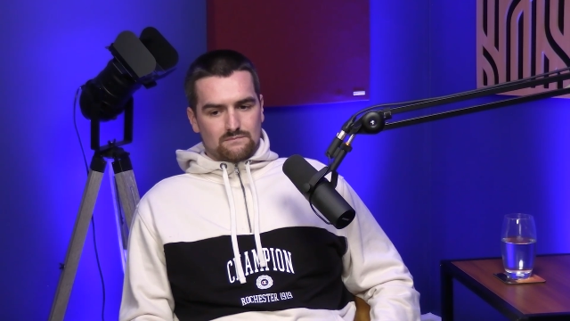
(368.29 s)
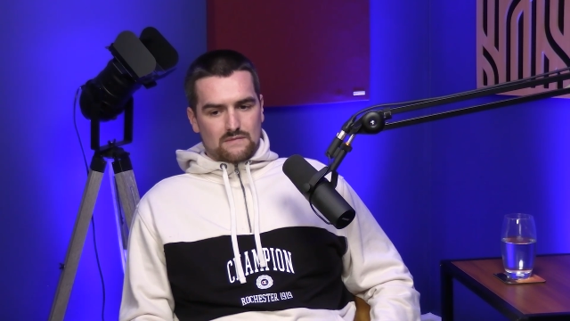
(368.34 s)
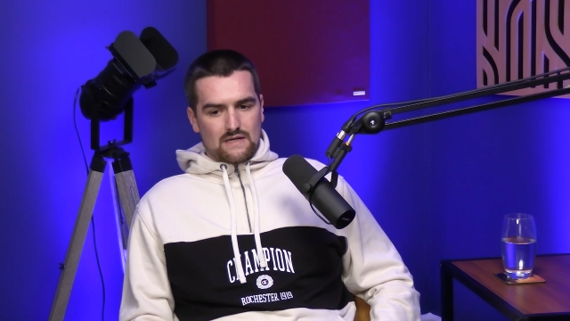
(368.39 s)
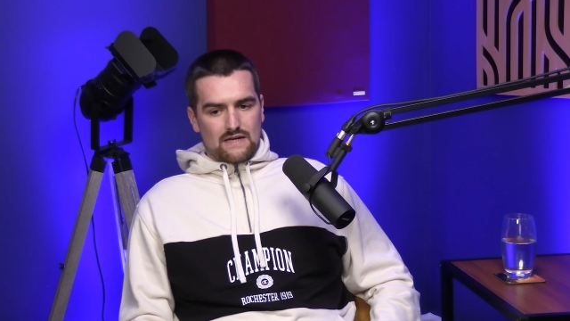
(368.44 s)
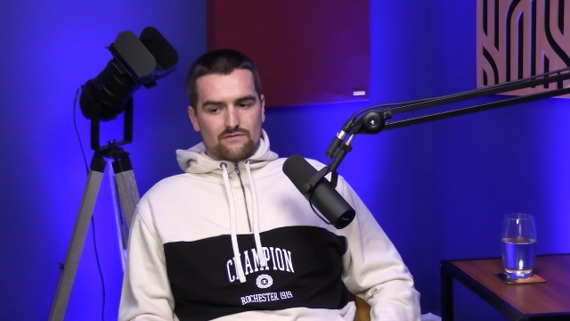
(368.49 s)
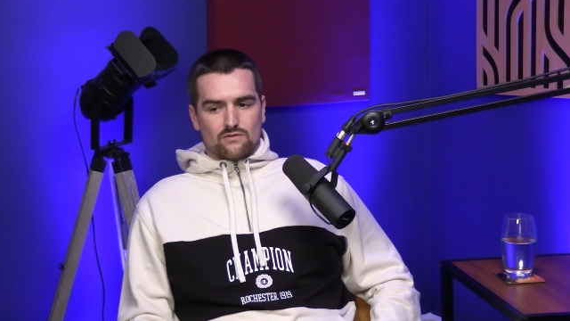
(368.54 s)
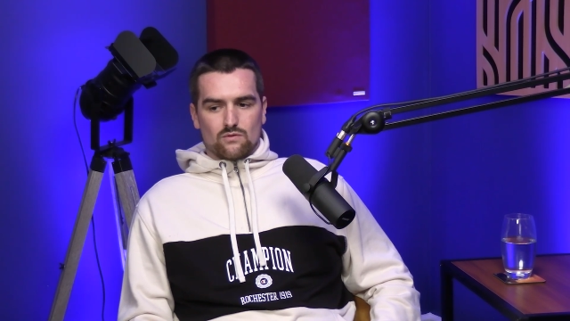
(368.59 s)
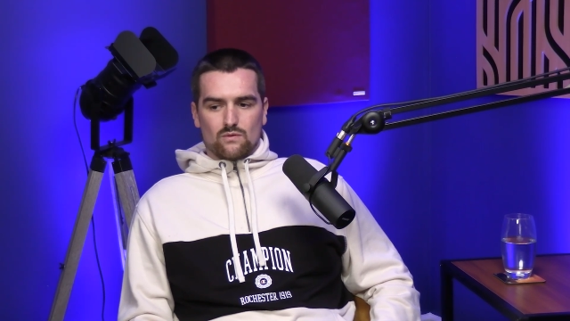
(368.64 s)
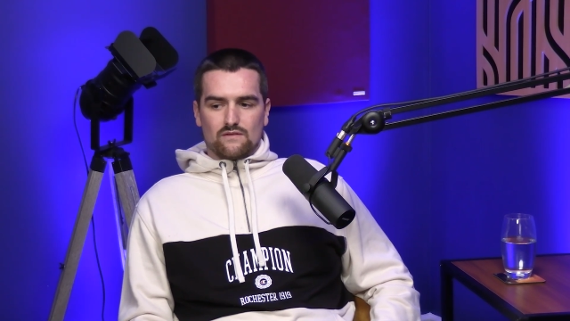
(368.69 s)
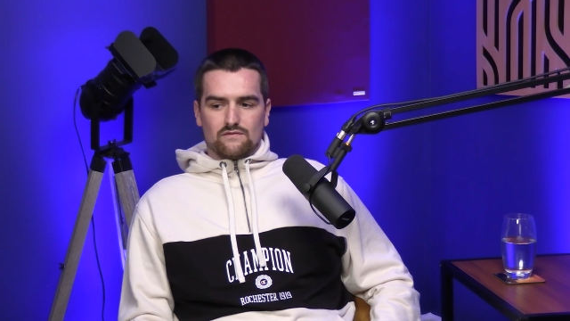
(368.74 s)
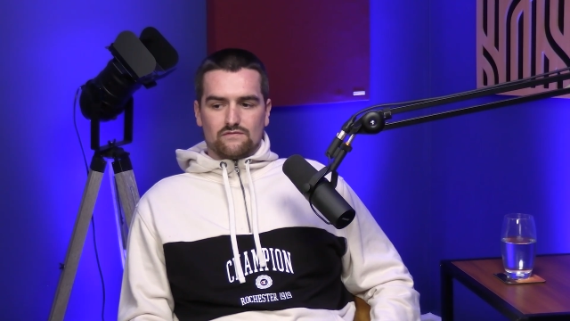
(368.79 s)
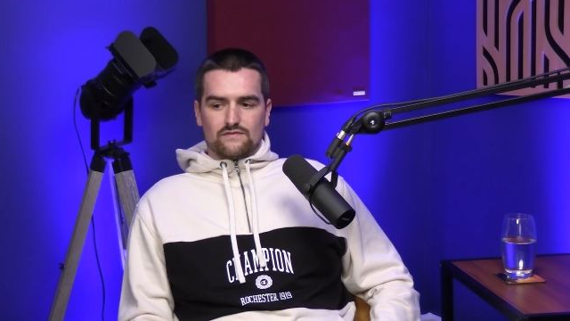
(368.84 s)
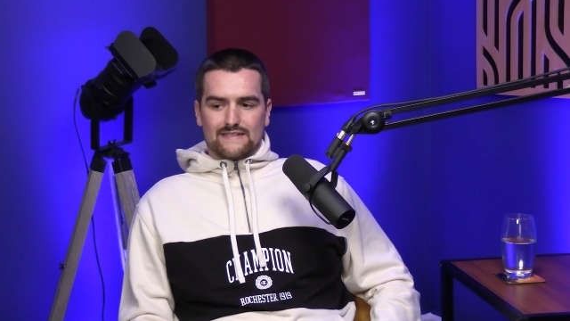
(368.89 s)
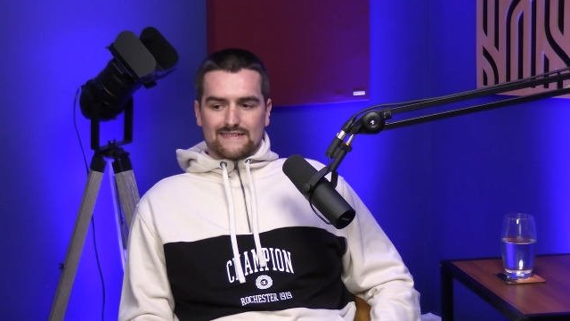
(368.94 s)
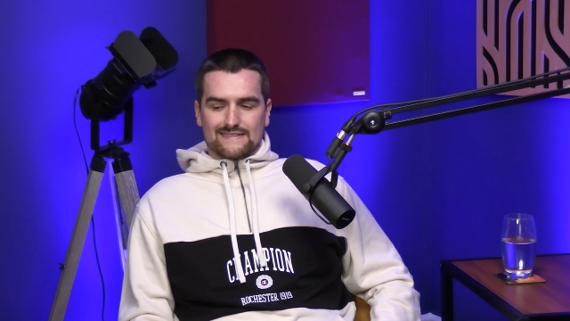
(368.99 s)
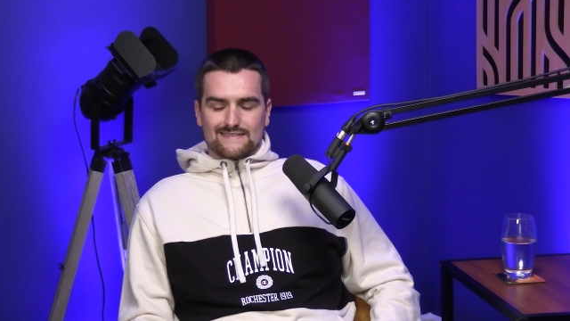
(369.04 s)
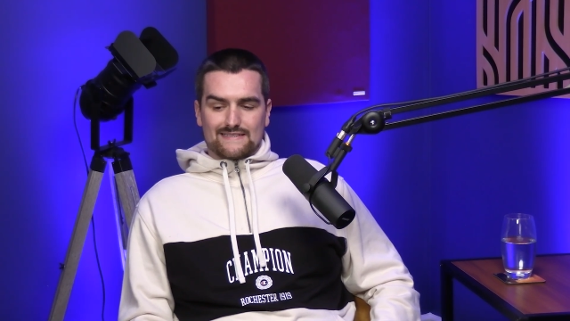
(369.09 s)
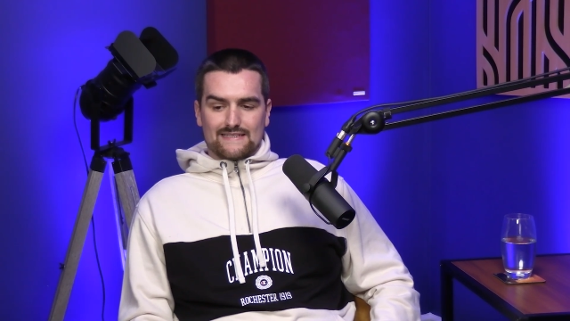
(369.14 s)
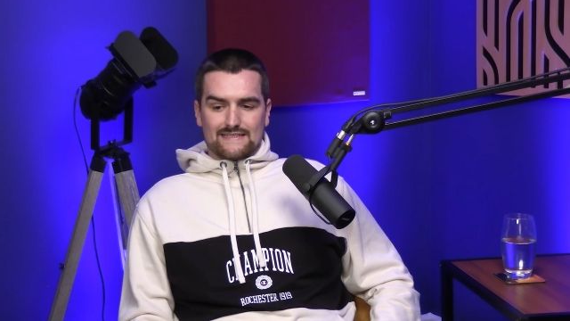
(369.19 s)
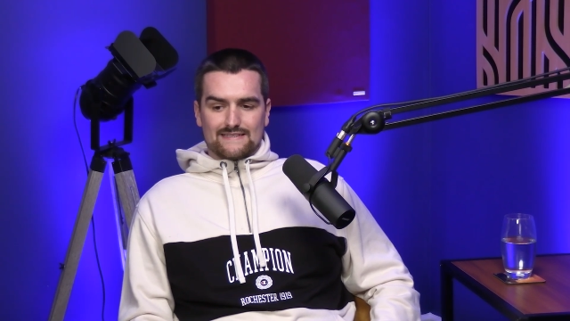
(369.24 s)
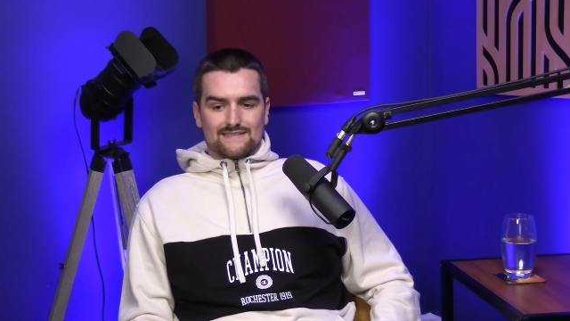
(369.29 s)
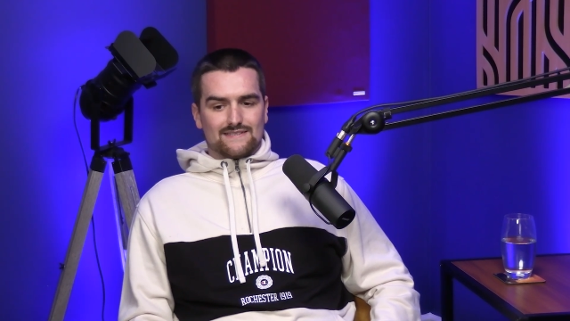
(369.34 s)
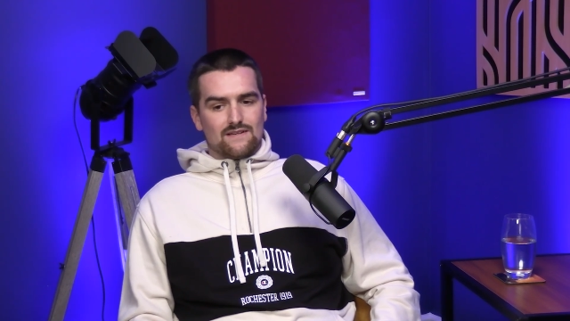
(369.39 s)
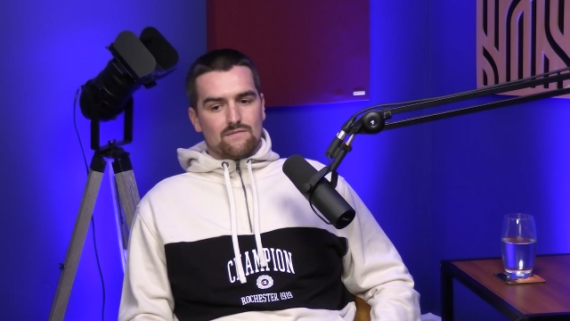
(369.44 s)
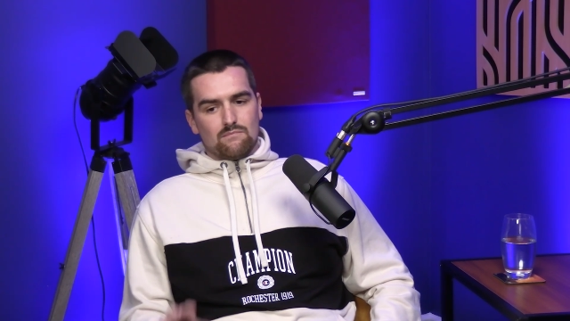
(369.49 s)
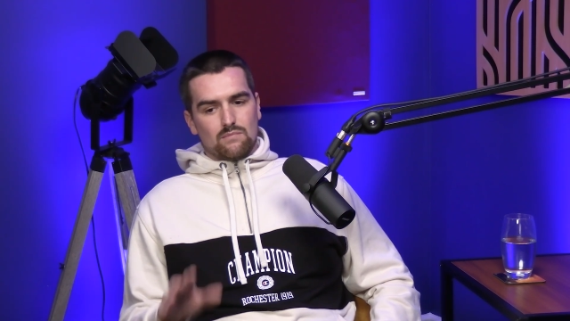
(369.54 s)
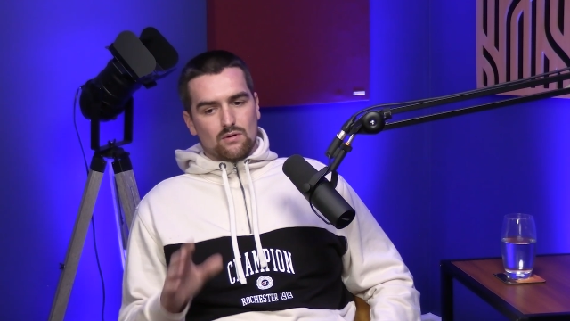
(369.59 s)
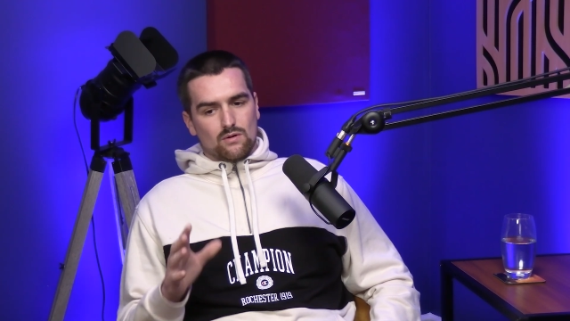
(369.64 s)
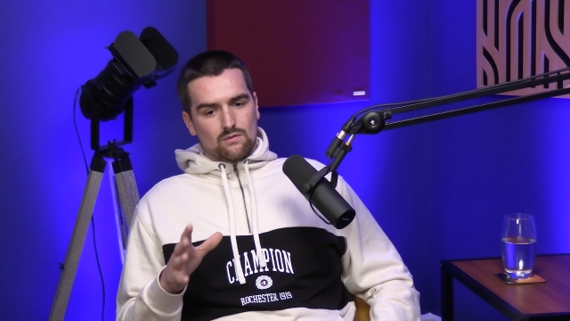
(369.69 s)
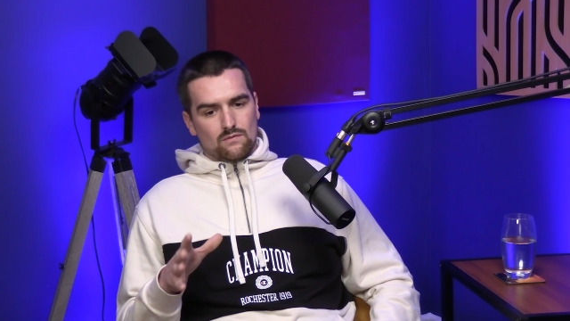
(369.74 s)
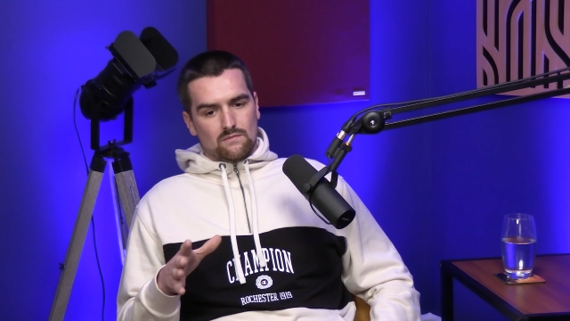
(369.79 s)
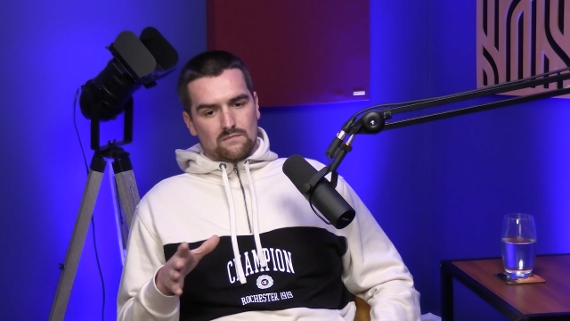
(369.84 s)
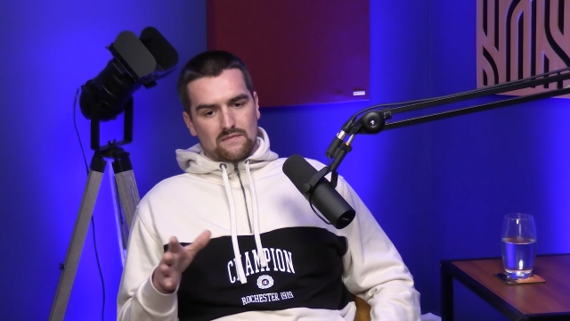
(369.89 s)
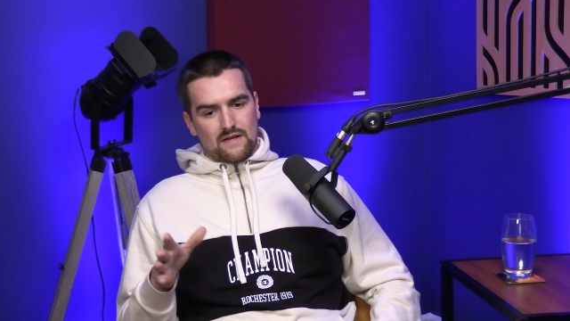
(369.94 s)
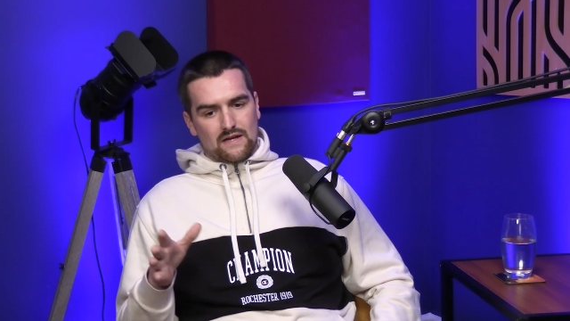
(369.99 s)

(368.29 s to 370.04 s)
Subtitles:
Everyone thinks it's simple.